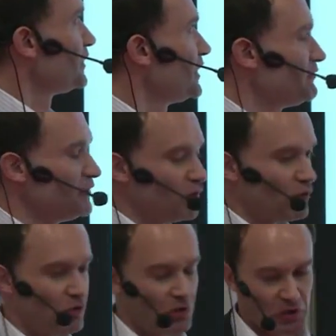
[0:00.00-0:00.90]
that we
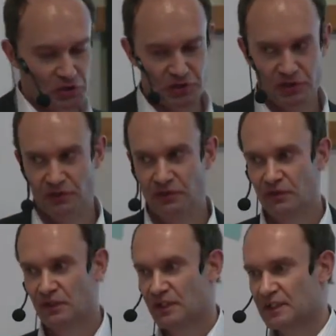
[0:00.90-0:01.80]
auction
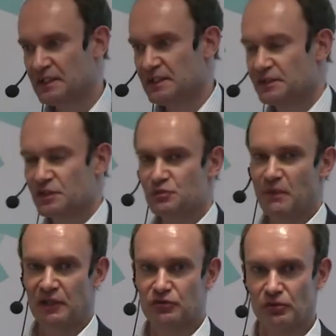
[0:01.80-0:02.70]
cleared
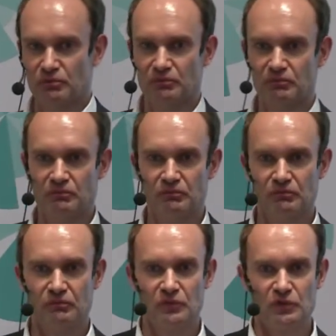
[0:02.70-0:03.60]
spectrum
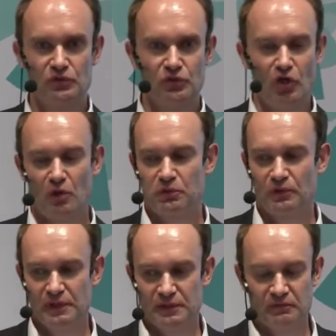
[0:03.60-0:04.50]
to an
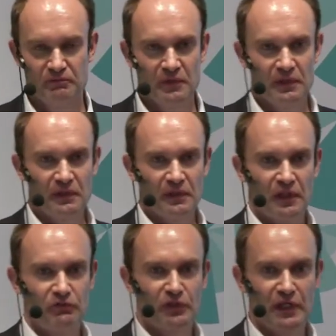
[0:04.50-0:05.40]
operator.
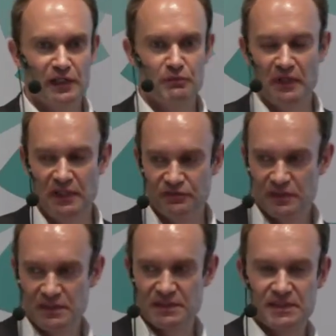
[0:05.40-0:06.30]
And what are the
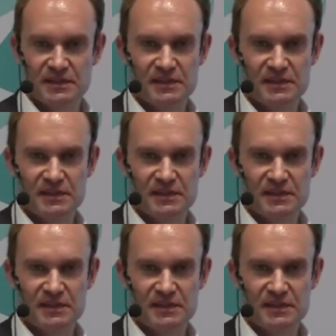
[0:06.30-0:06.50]
benefits? This